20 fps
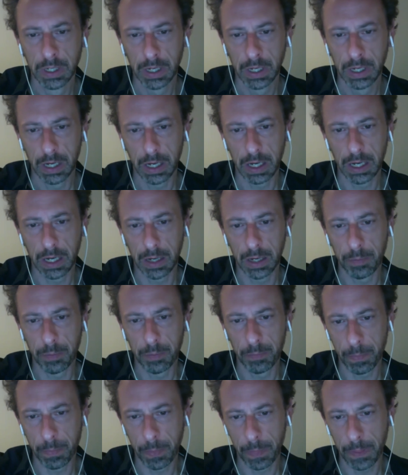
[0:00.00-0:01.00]

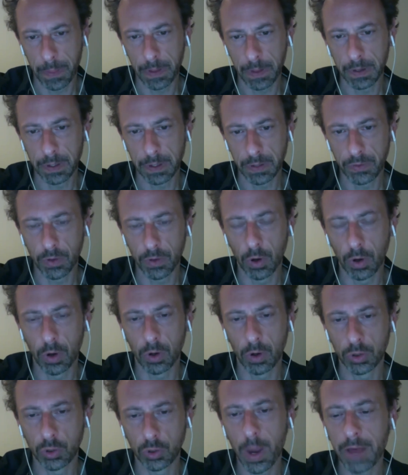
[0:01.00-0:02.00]
um, yeah.
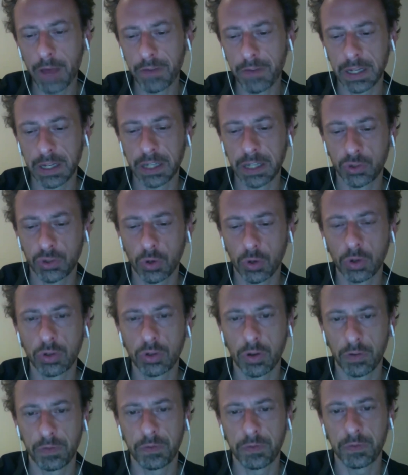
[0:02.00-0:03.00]
So to have a, a, sort
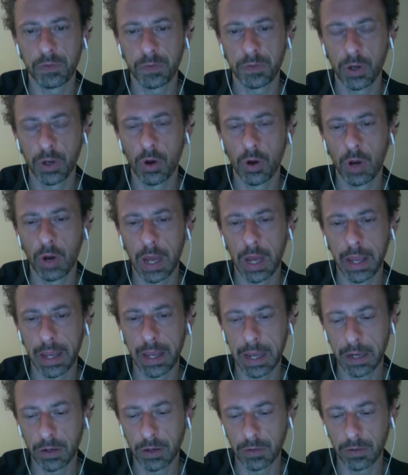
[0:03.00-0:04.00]
of, you know, like
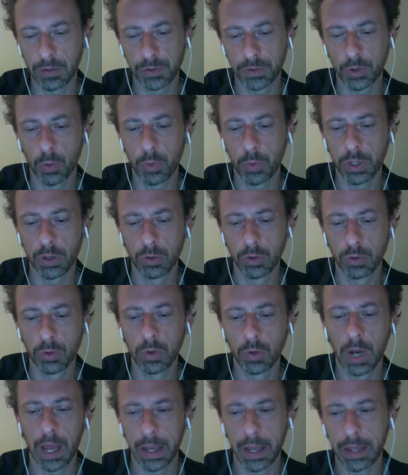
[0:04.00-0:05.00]
kind of, so we don't
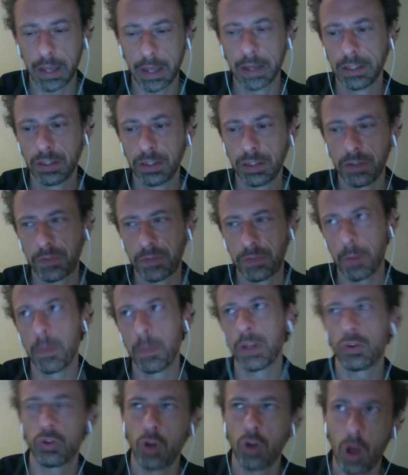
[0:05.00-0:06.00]
do like different
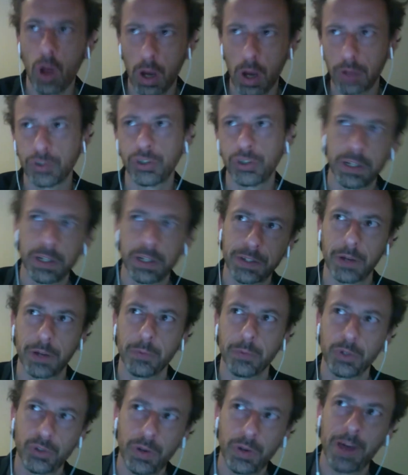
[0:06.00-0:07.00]
methodology and so on.
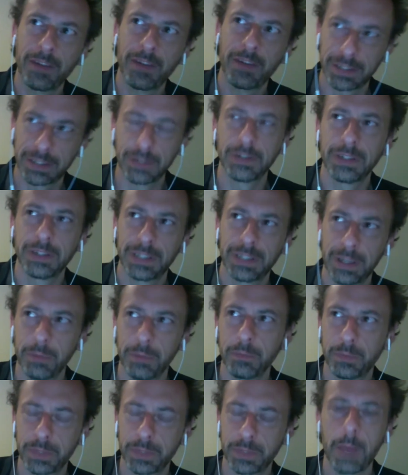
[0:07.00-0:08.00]
We should have a same, yeah.
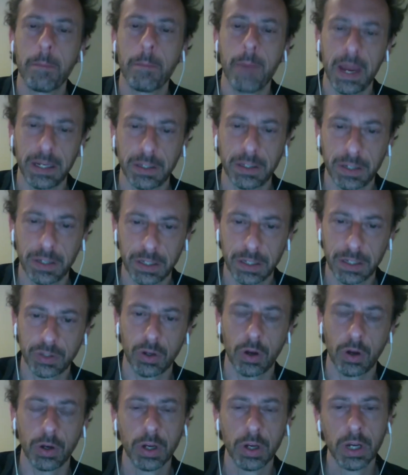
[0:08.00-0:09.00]
same, same, method and so
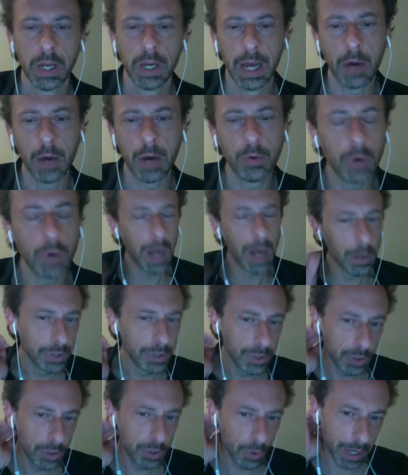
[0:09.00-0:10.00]
on. How,
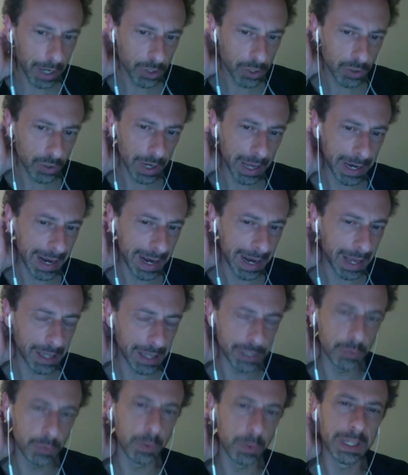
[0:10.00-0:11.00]
yeah. did you actually
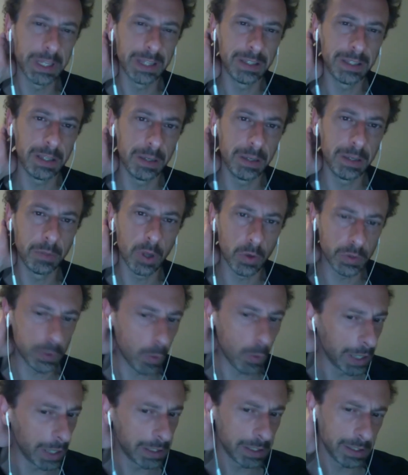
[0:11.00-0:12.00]
analyze with the team those
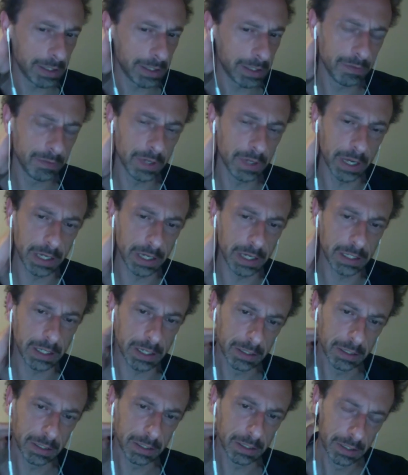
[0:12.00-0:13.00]
qualitative data?